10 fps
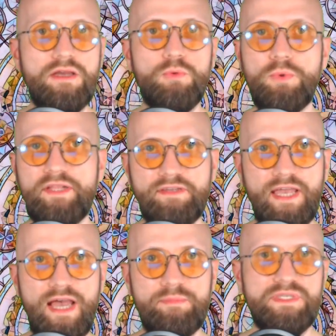
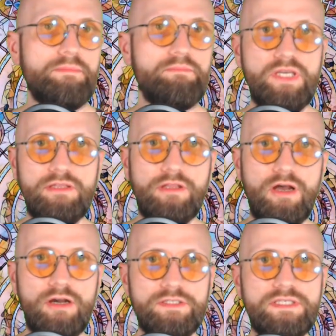redcaps,
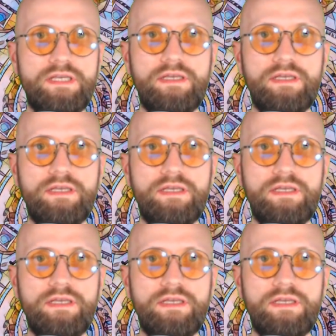meanlocks,